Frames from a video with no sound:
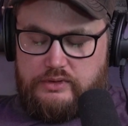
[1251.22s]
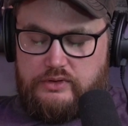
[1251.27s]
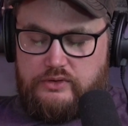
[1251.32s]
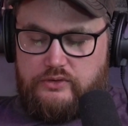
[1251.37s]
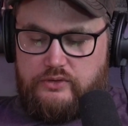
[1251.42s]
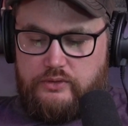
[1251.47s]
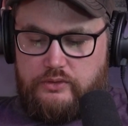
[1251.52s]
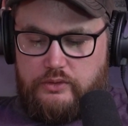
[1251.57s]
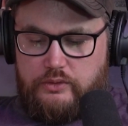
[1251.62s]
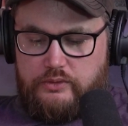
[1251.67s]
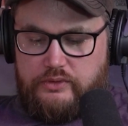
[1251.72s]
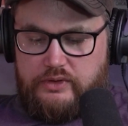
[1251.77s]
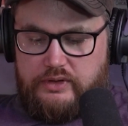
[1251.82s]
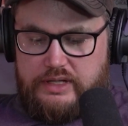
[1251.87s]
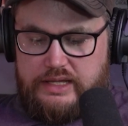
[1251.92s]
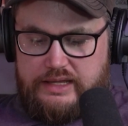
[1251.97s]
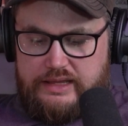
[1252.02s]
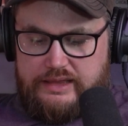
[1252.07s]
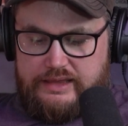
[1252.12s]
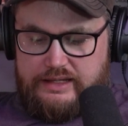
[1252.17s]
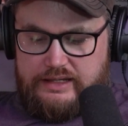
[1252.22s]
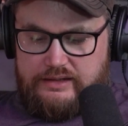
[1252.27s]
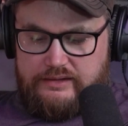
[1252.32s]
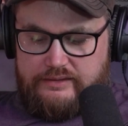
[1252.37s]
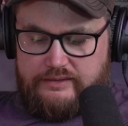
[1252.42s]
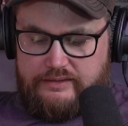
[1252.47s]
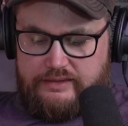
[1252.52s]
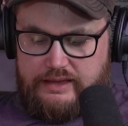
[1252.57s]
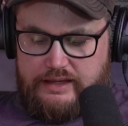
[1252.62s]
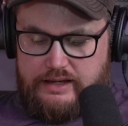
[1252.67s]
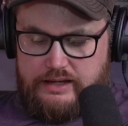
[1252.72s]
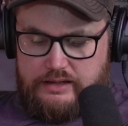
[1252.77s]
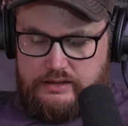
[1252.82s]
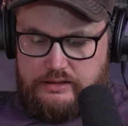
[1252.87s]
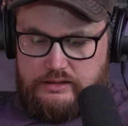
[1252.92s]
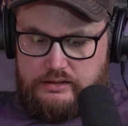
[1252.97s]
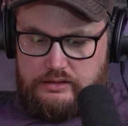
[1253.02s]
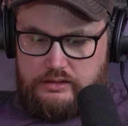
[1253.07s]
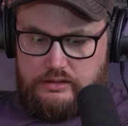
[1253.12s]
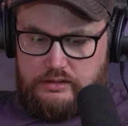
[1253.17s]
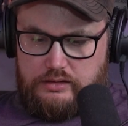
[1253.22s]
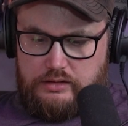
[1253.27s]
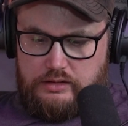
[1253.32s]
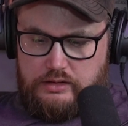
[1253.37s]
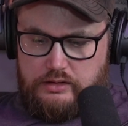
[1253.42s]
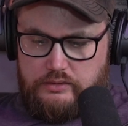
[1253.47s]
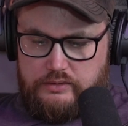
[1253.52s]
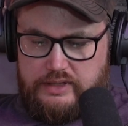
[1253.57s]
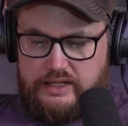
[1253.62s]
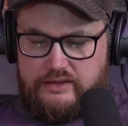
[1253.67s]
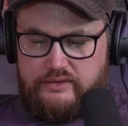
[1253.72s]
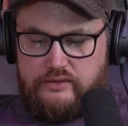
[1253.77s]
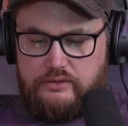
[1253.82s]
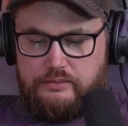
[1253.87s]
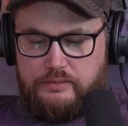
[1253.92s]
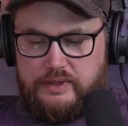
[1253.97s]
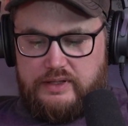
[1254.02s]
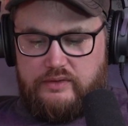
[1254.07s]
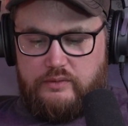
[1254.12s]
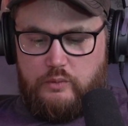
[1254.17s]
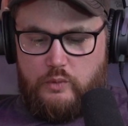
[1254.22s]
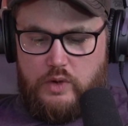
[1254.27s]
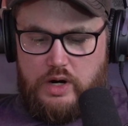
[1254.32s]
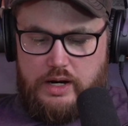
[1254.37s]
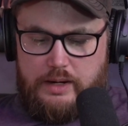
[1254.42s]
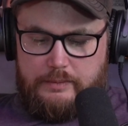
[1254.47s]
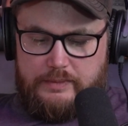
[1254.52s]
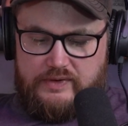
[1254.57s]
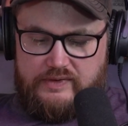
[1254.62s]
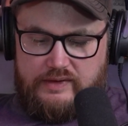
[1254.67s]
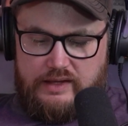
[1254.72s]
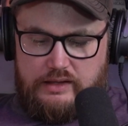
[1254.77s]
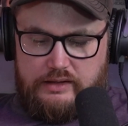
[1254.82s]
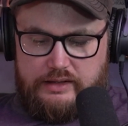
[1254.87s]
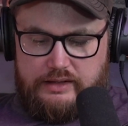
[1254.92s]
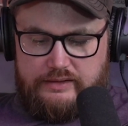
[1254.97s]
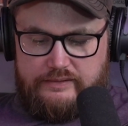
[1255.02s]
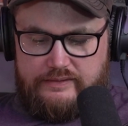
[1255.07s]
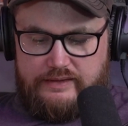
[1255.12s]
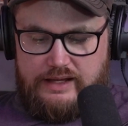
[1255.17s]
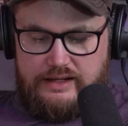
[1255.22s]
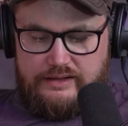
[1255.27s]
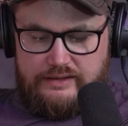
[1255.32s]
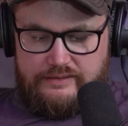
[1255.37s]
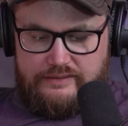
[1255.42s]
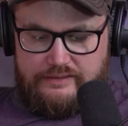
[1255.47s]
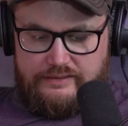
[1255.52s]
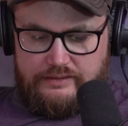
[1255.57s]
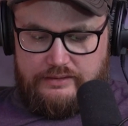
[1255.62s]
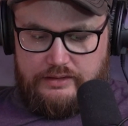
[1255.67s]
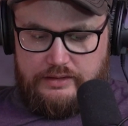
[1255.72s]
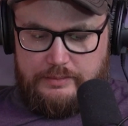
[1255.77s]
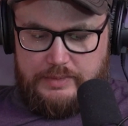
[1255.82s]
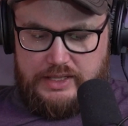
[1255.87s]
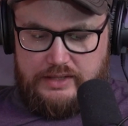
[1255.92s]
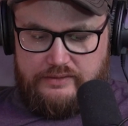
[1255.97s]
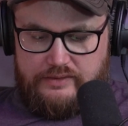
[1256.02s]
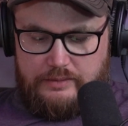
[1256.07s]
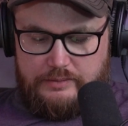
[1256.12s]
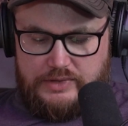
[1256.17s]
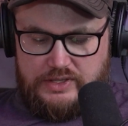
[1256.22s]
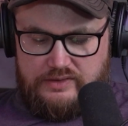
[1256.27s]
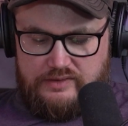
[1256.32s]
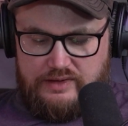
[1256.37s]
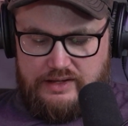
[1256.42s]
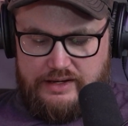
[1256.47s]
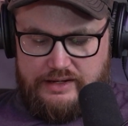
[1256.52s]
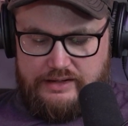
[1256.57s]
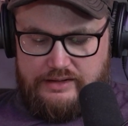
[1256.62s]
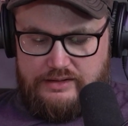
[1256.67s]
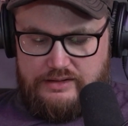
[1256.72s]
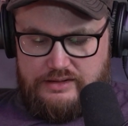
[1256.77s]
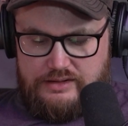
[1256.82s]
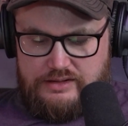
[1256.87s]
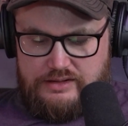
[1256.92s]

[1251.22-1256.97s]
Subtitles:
so those are the things that, that's the reason why I'm selling. It's not necessarily because I'm just like